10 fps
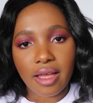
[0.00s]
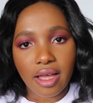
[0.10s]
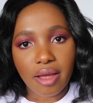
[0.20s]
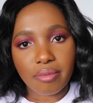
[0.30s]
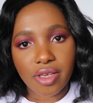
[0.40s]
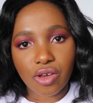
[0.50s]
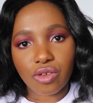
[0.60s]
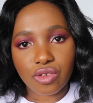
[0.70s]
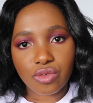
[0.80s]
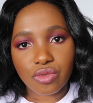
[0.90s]

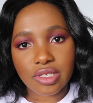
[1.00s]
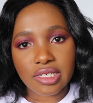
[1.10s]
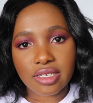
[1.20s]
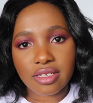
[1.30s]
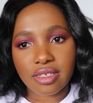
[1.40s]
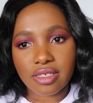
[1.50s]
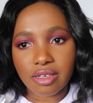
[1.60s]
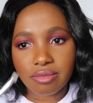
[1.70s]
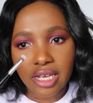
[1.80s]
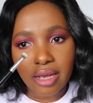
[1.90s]
Ecotools,
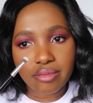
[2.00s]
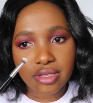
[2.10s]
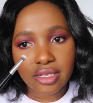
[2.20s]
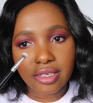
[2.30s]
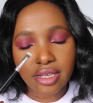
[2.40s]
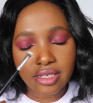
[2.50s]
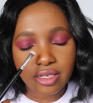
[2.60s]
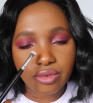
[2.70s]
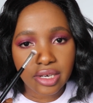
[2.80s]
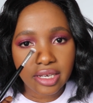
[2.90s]
sometimes it
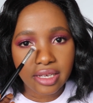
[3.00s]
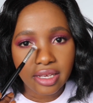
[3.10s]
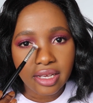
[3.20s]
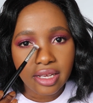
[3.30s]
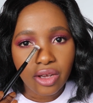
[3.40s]
doesn't really,